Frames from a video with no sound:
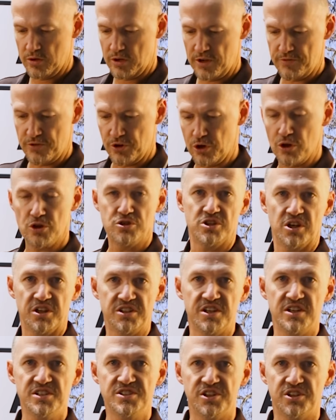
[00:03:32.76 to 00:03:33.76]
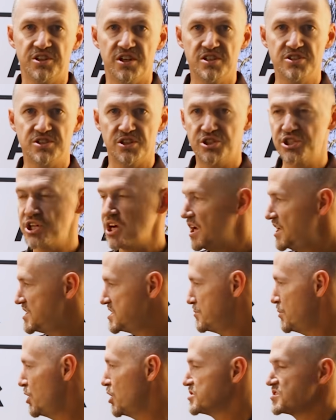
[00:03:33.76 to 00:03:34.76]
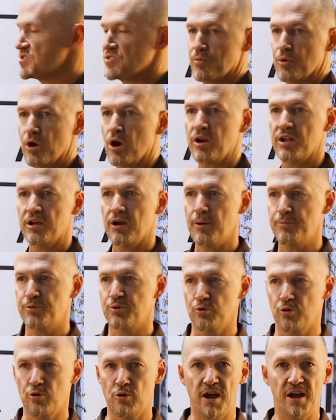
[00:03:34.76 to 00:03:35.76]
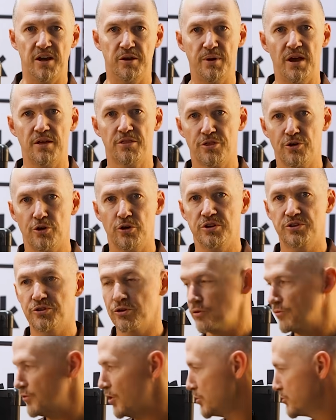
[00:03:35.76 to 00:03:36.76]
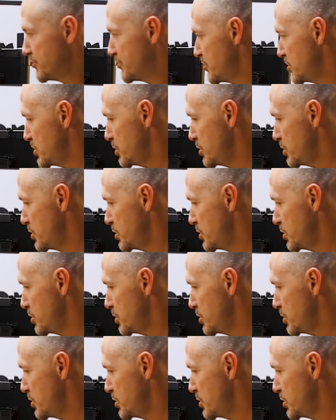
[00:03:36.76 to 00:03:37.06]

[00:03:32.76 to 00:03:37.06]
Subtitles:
If you're using a DC-DC charger, most of them are only up to around about 32 volts, so